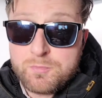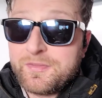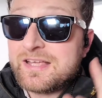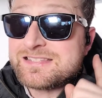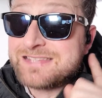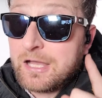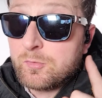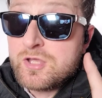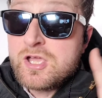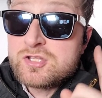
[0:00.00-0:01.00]
but that's
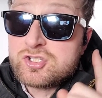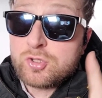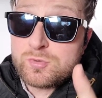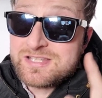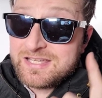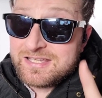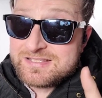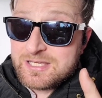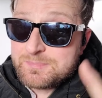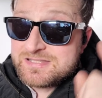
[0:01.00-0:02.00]
down to those ear
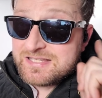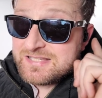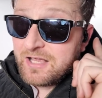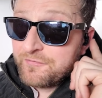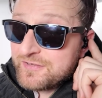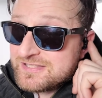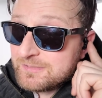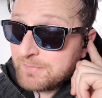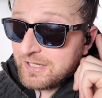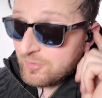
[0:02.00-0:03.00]
tips that are
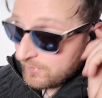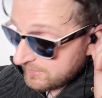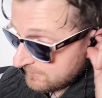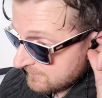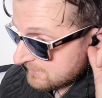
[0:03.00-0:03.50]
fitted, by the way.